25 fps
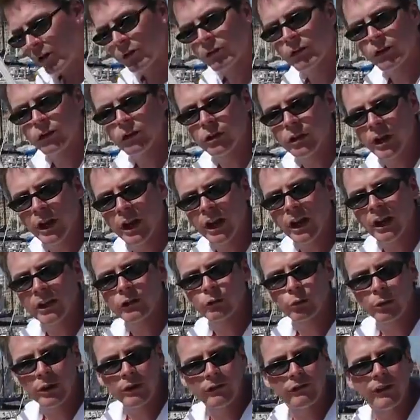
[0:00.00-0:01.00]
over
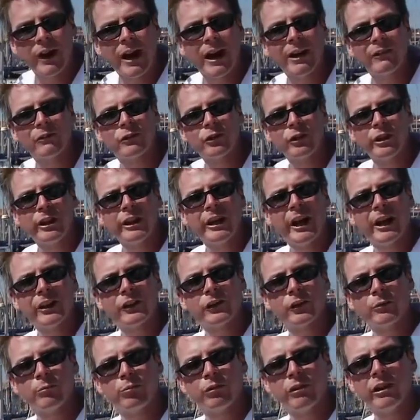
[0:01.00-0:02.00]
25, 30
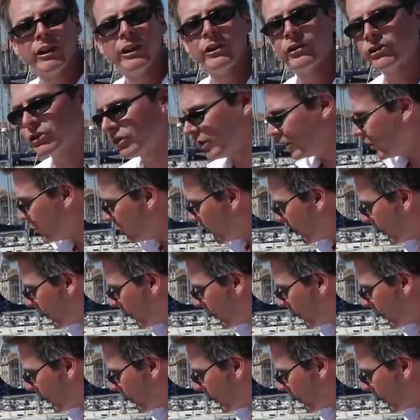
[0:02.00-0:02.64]
knots of breeze and you